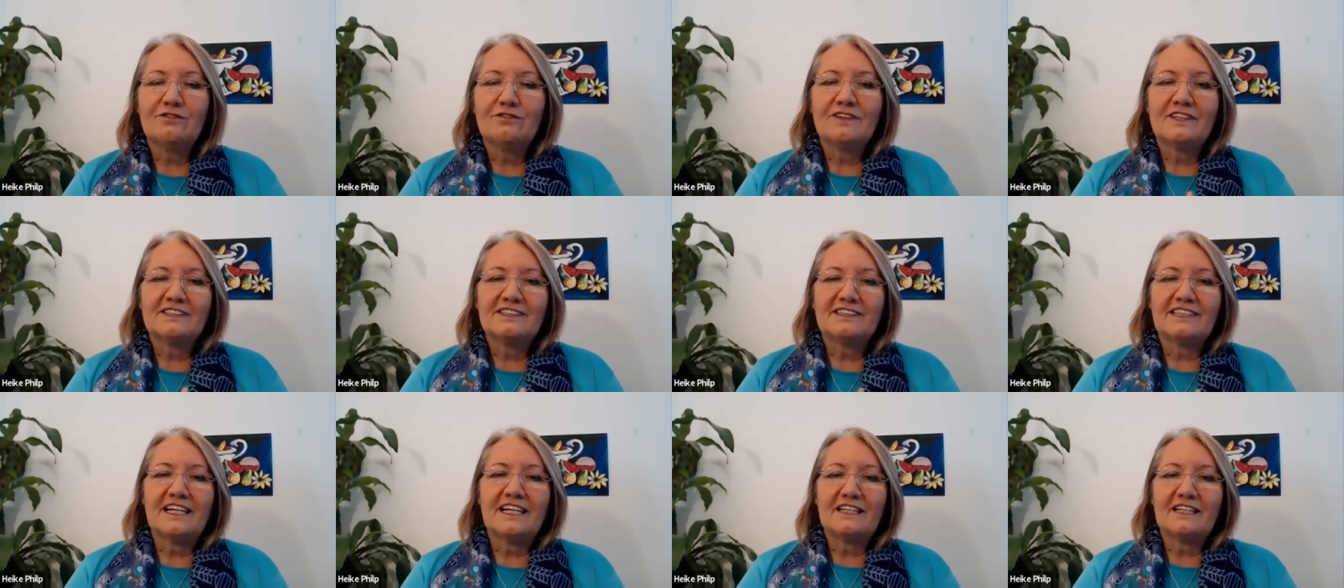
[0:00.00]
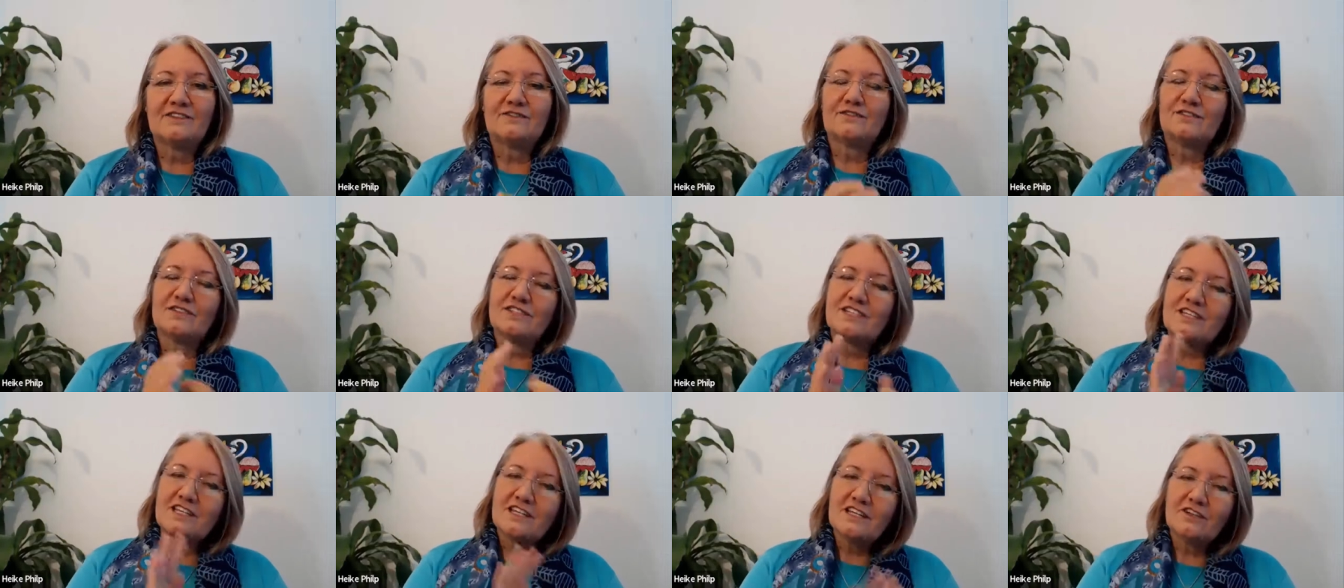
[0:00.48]
stands for
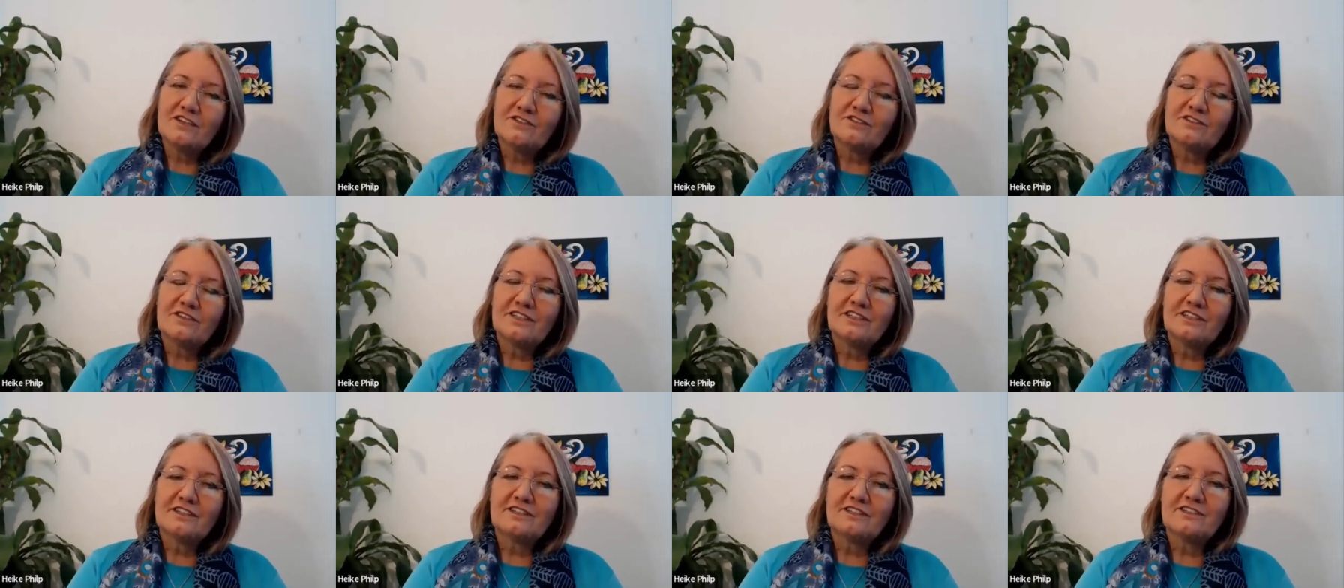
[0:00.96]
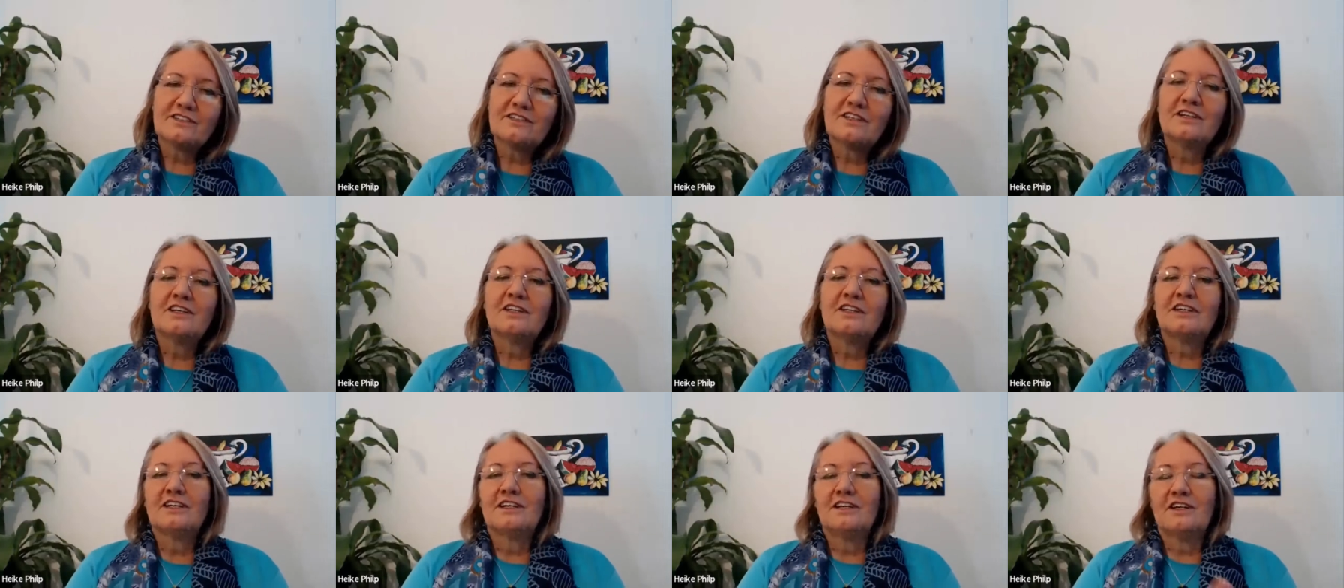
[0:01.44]
Synchronous
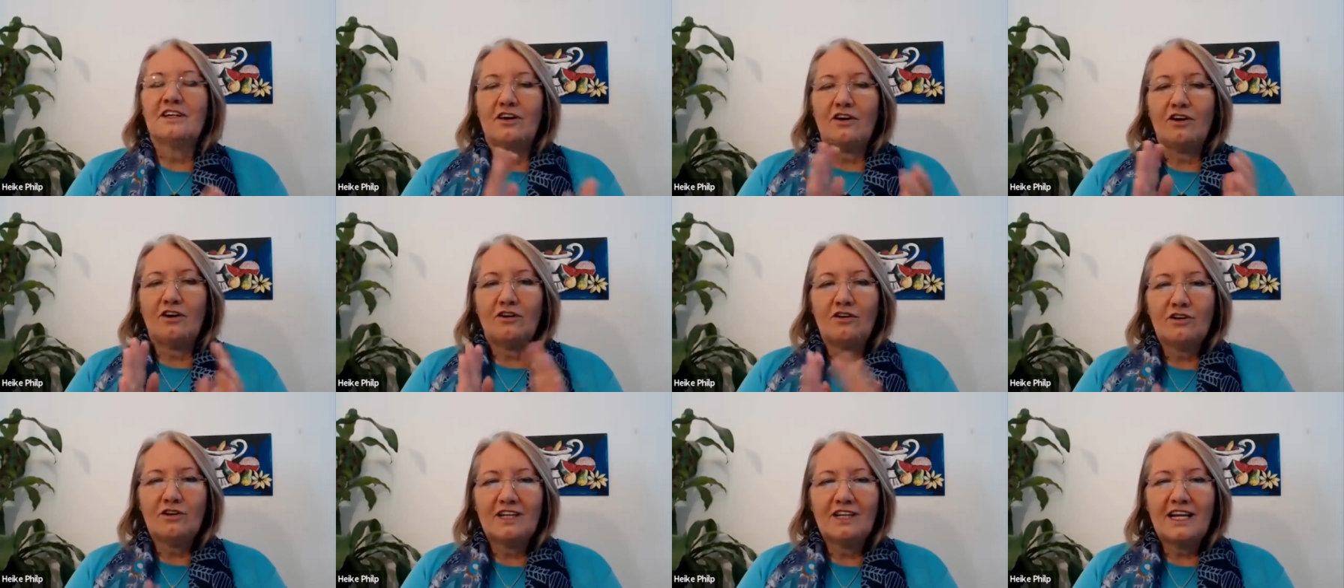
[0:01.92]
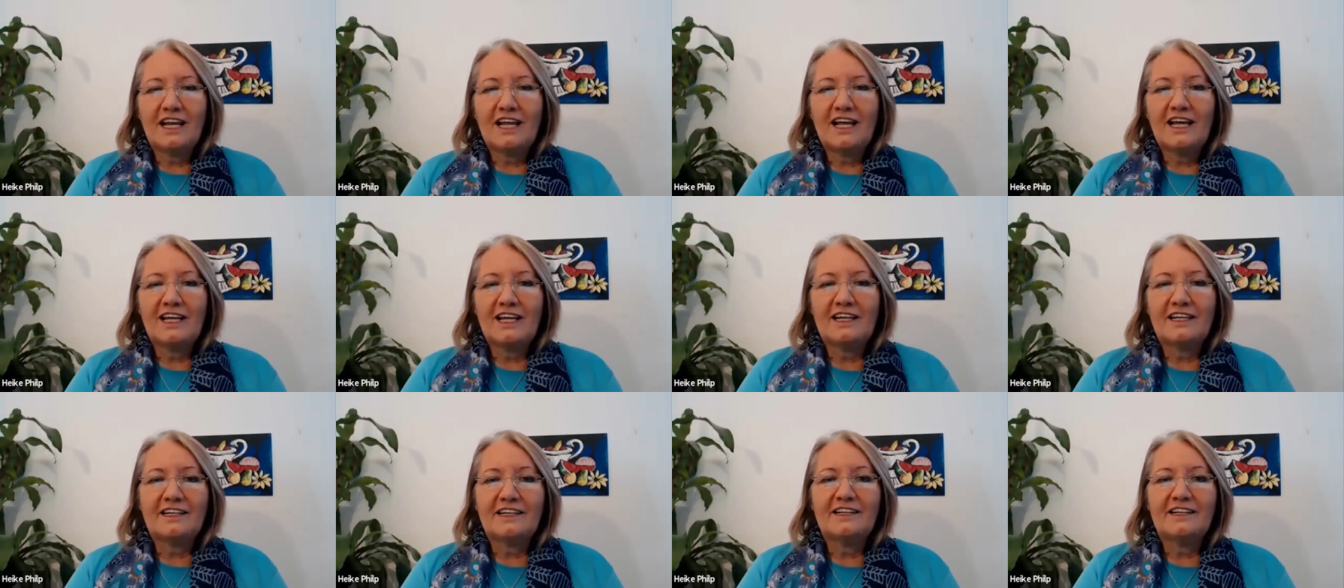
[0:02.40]

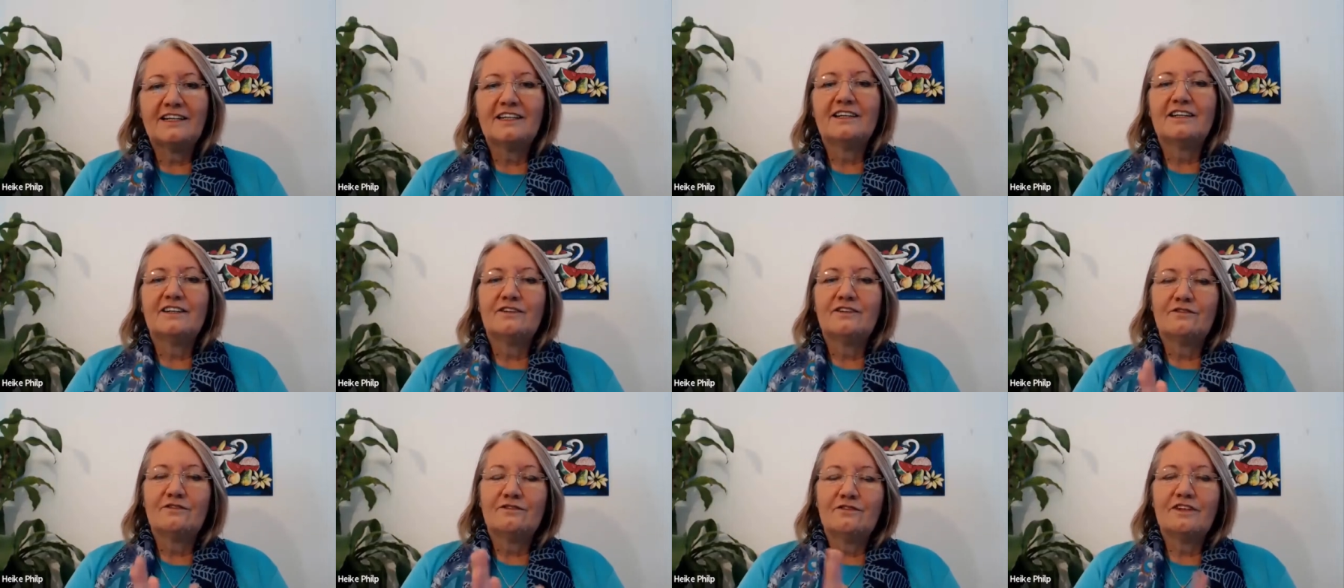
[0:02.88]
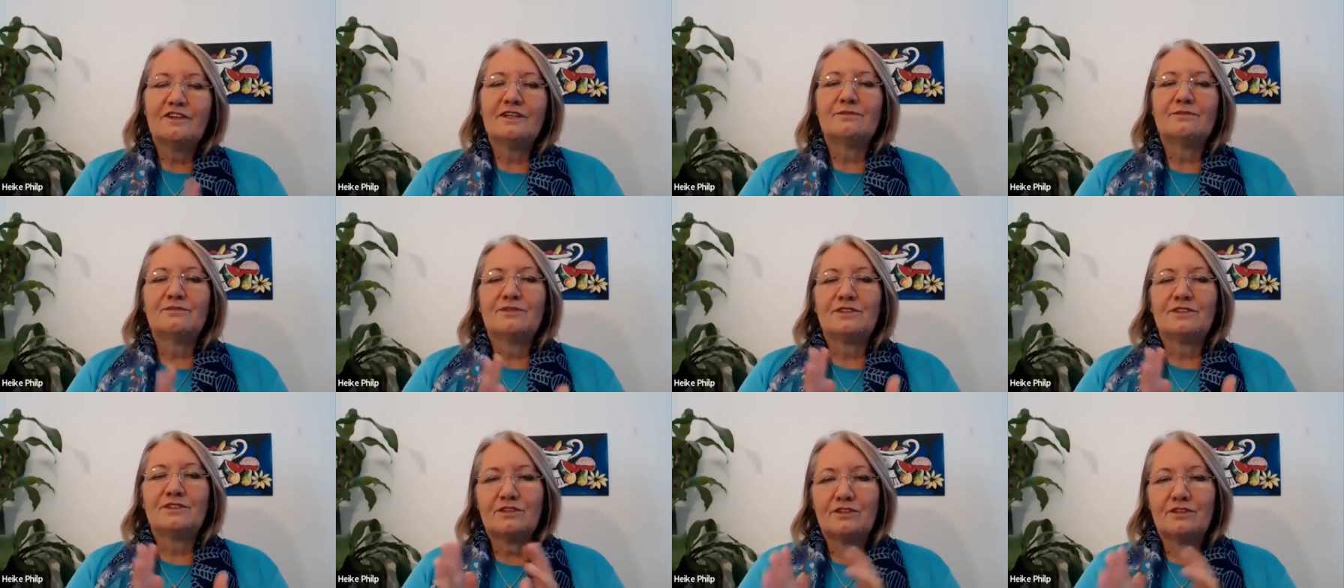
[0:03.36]
Online
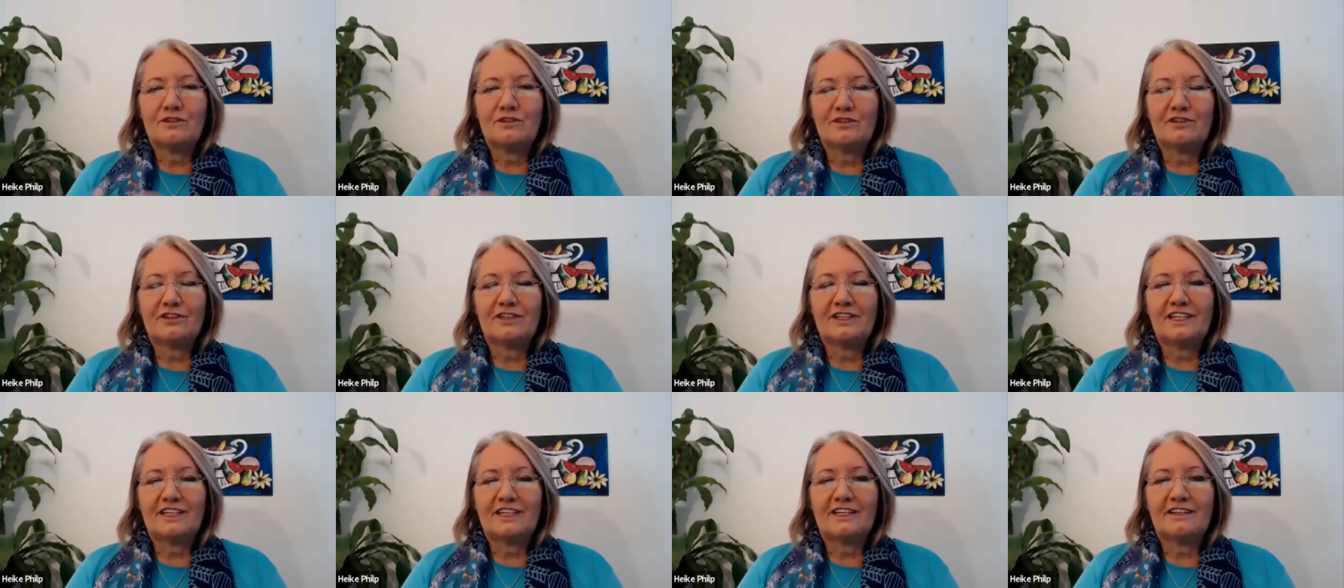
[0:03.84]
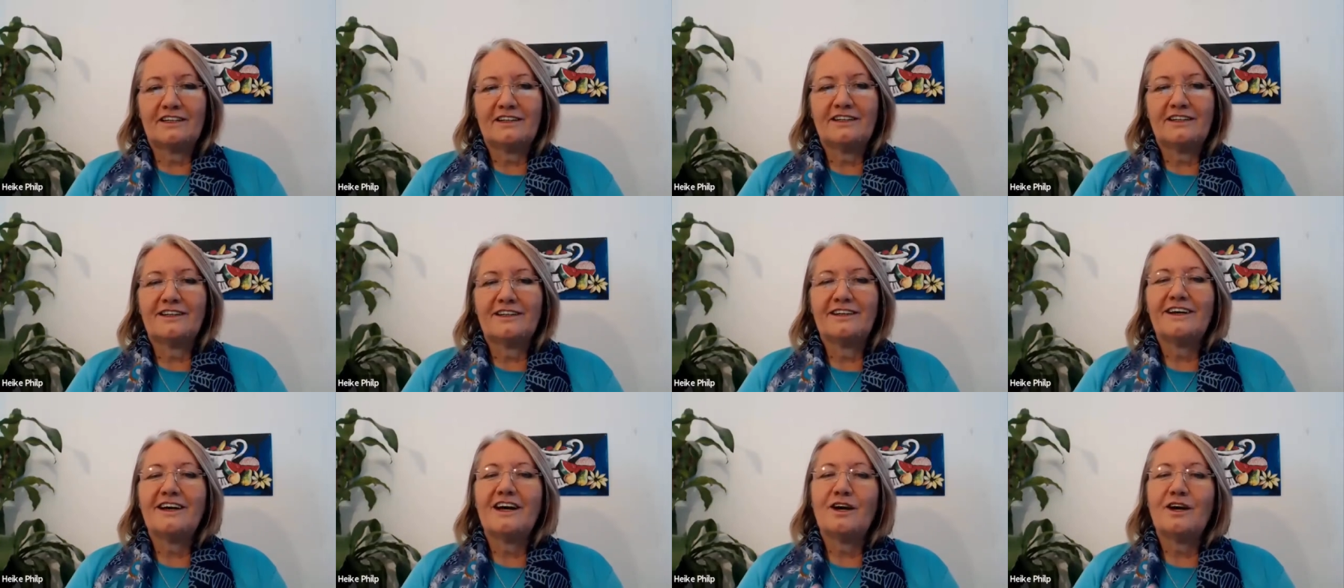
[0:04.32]
Flipped Learning
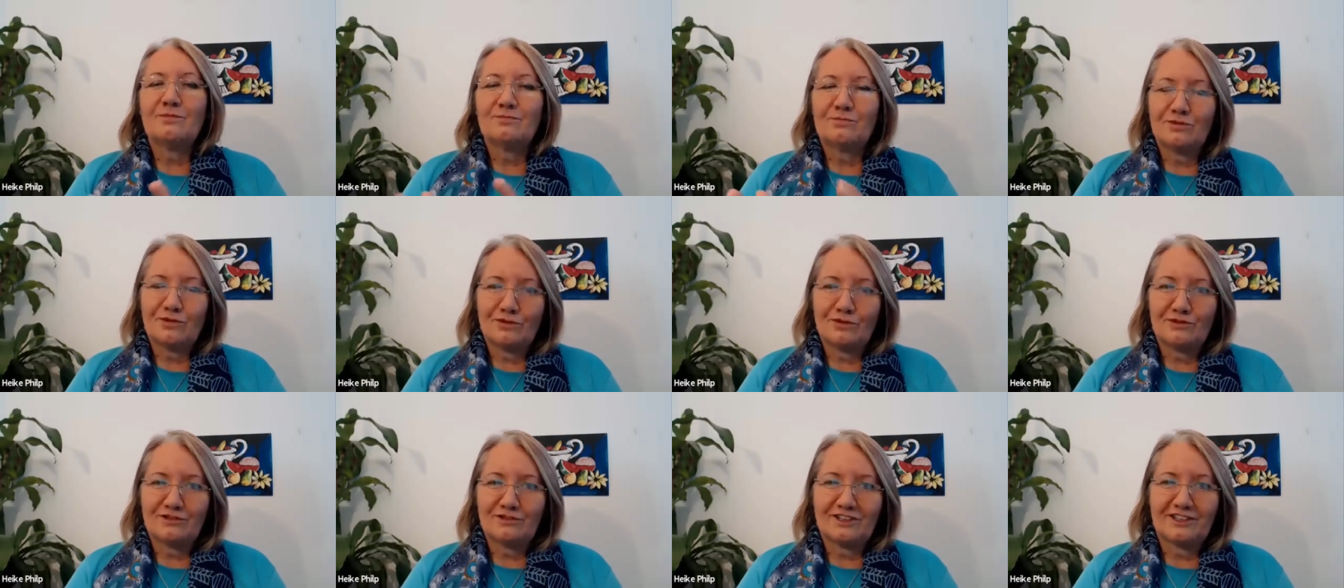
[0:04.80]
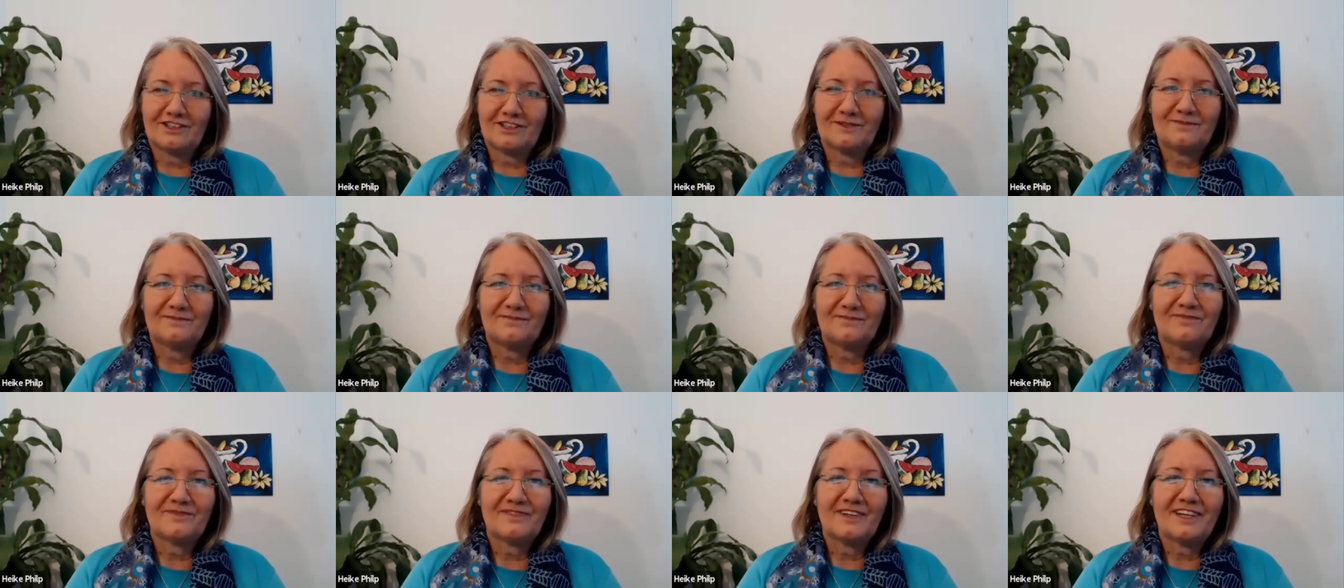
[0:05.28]
Approach.
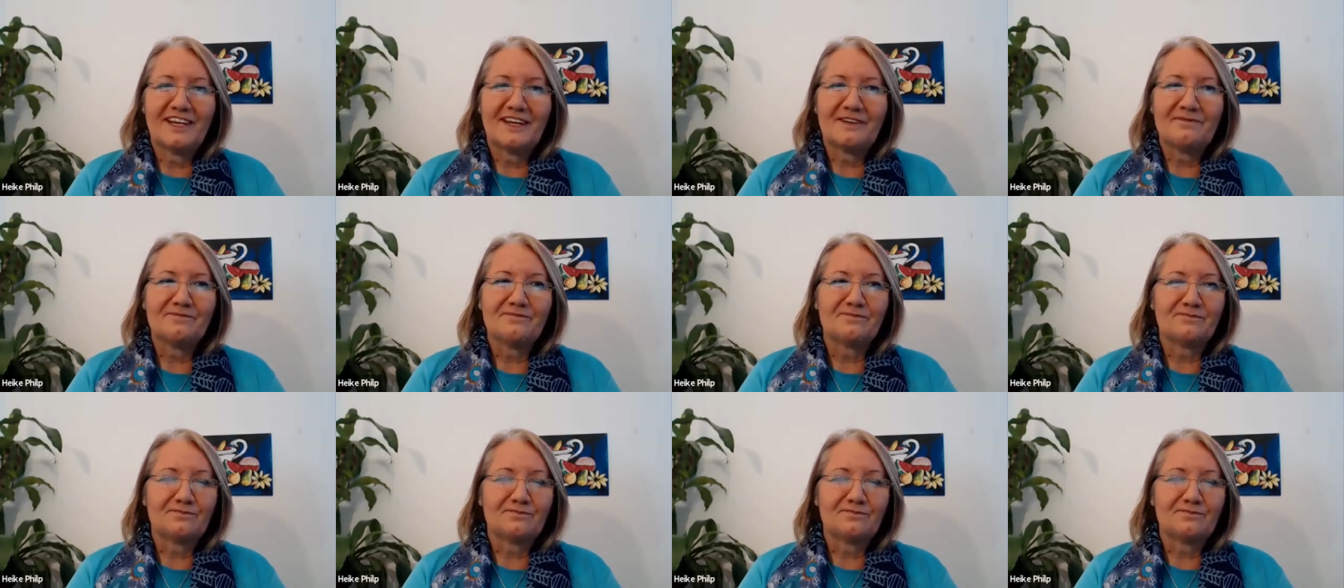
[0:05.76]
Yeah.